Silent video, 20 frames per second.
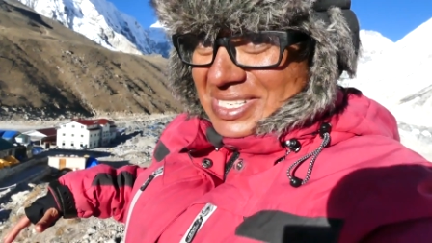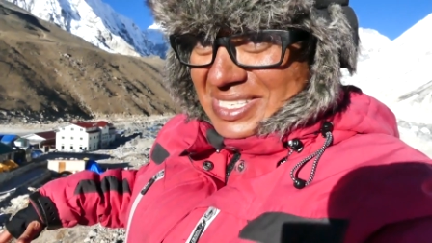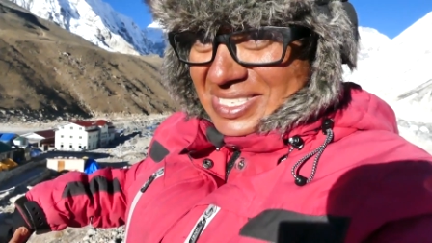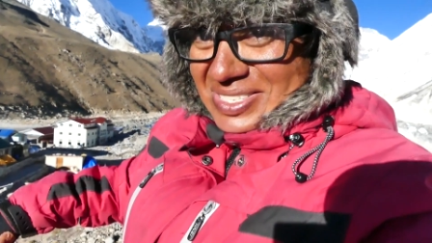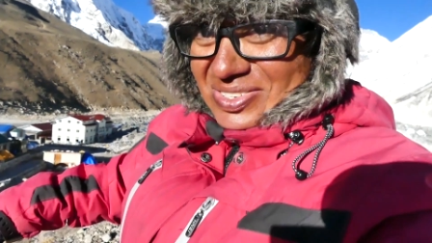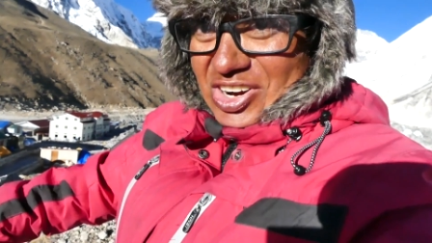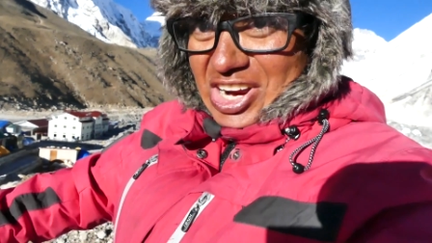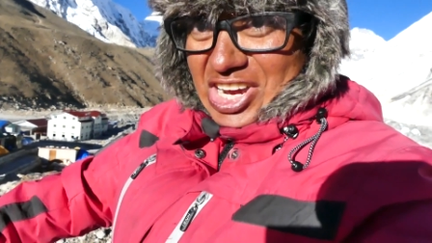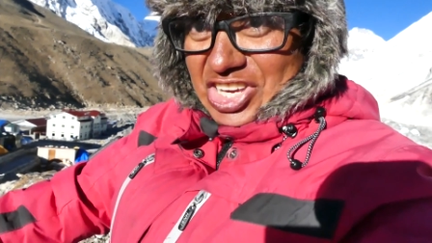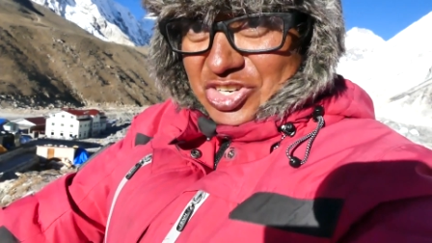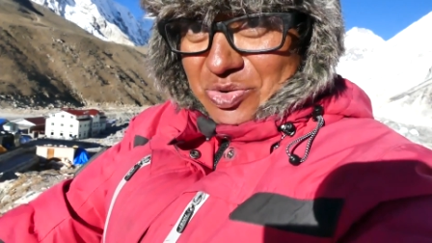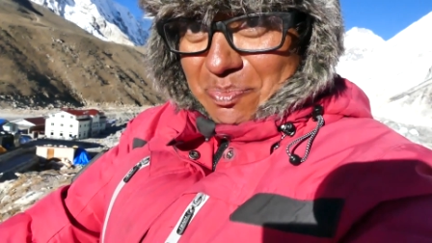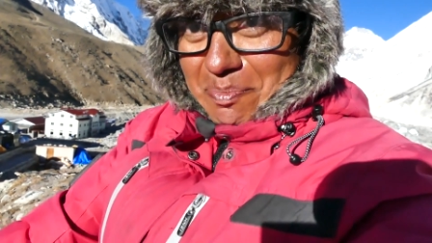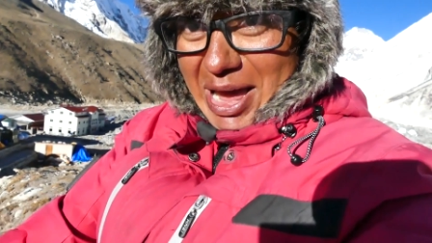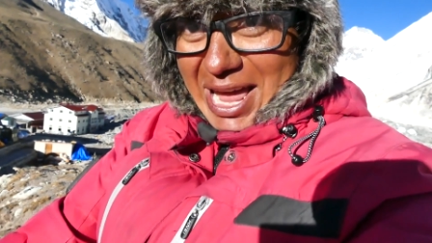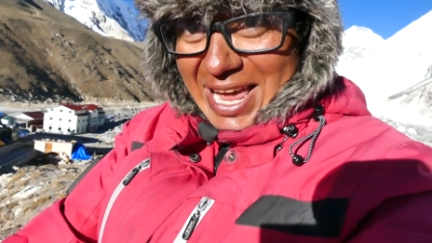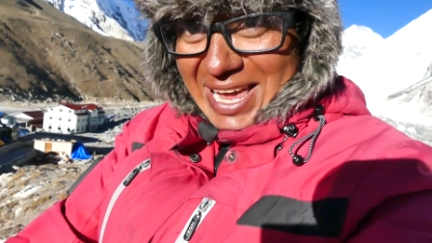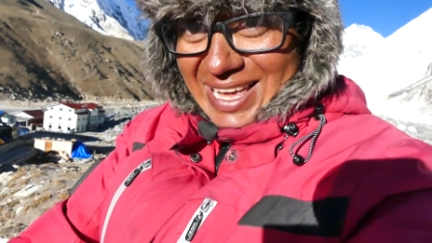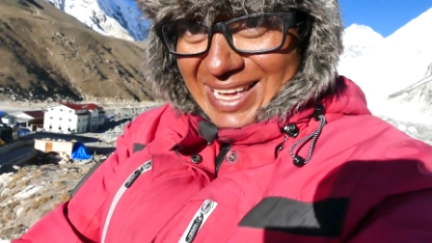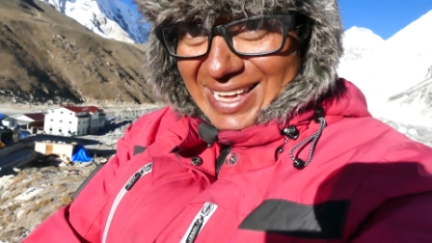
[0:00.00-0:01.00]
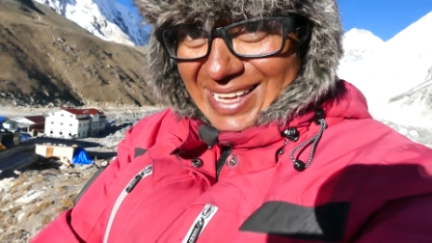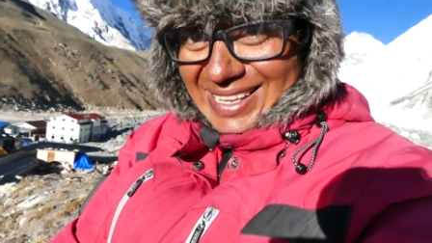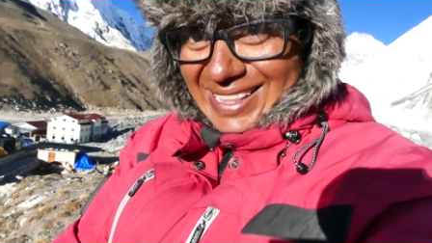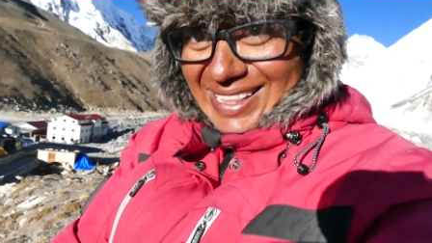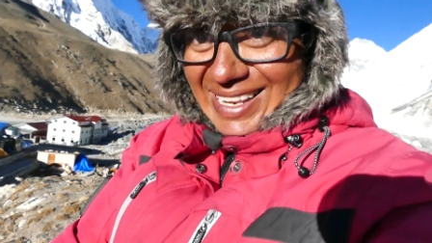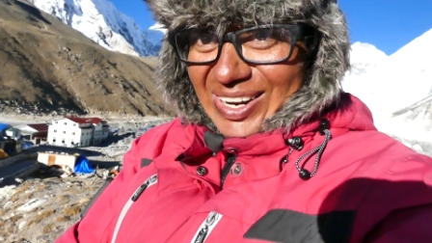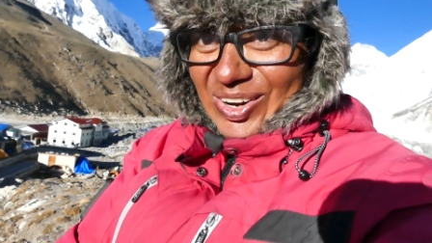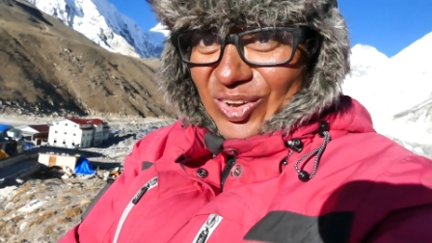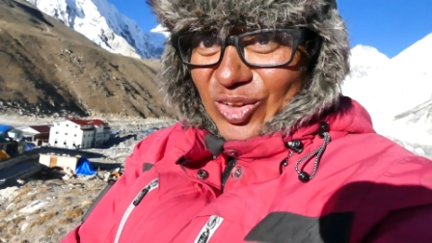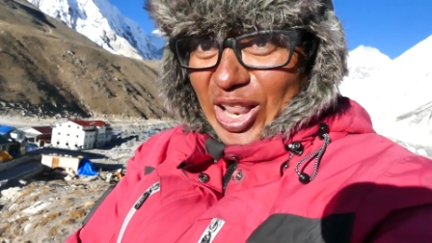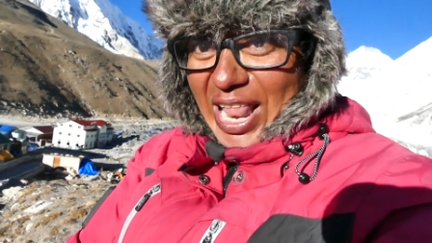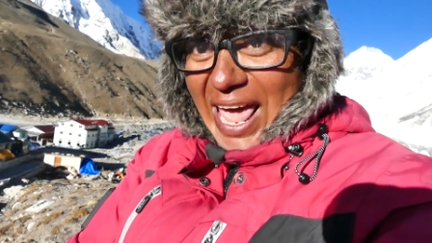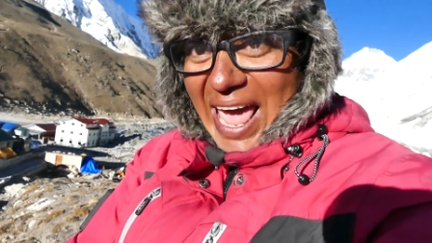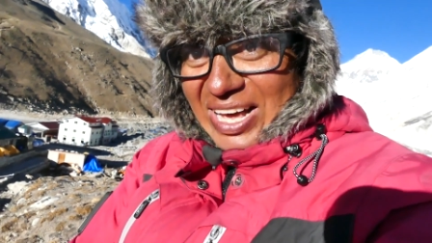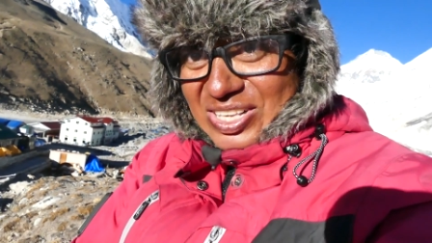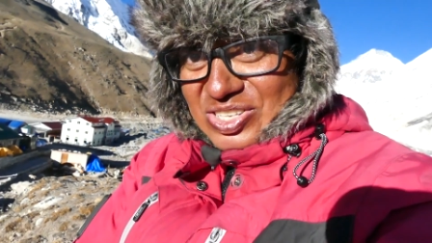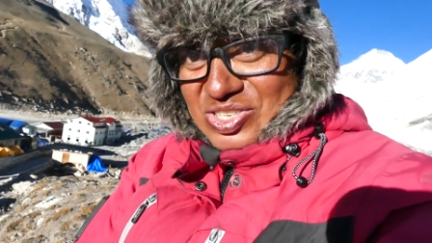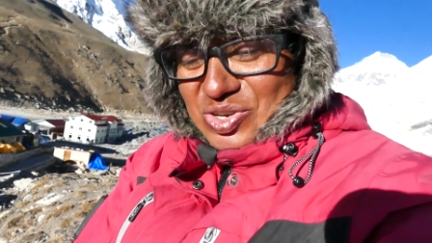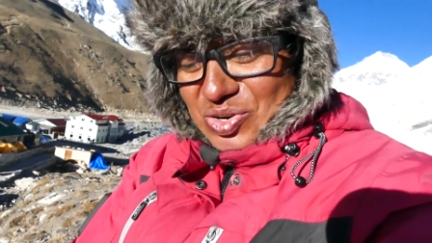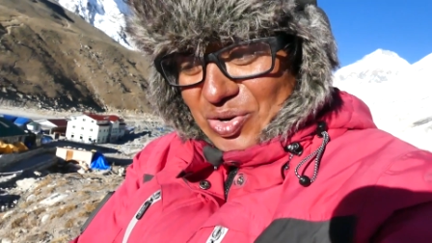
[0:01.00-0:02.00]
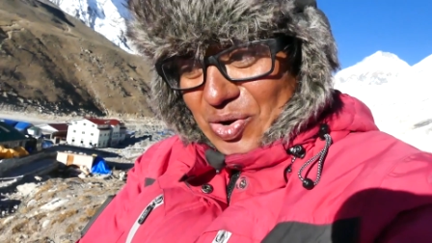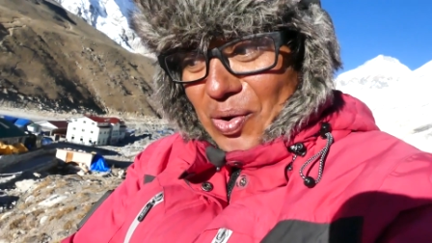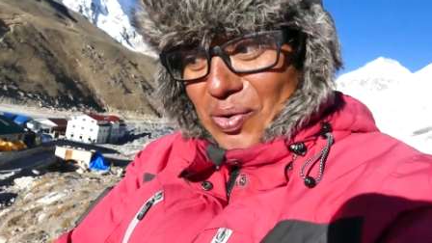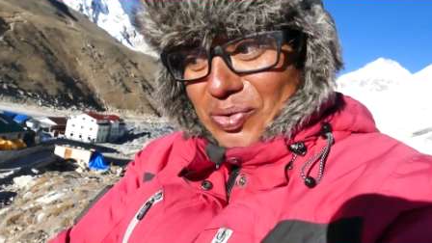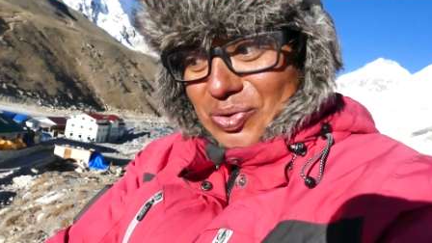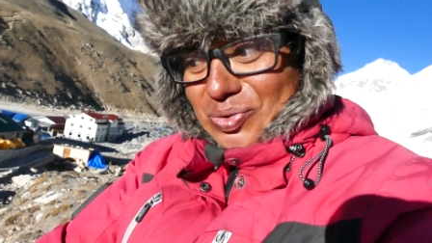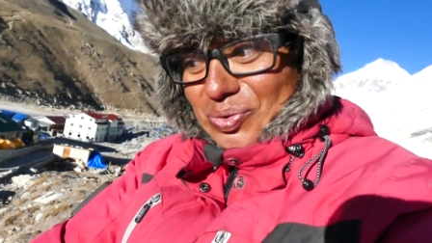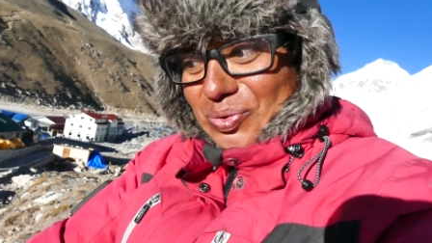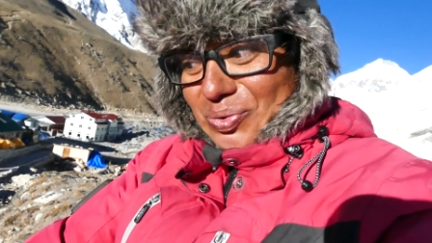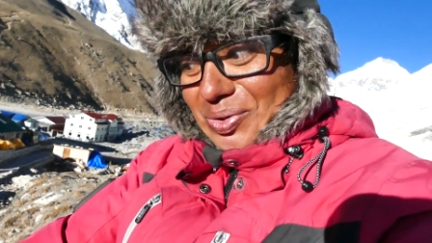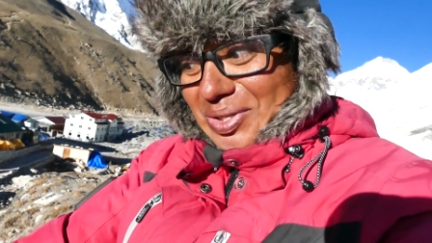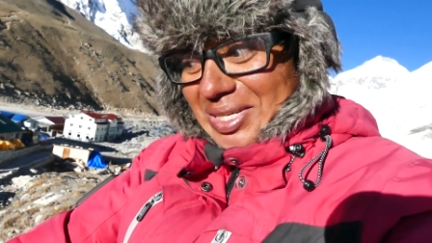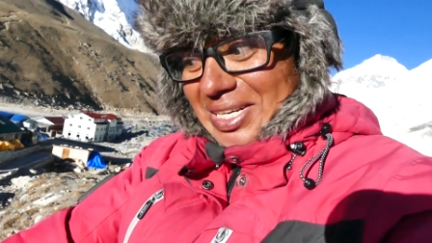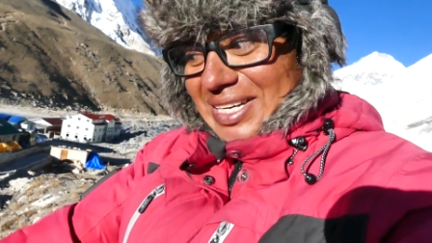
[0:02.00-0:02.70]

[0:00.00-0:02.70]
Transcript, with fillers: stretch my little legs you know to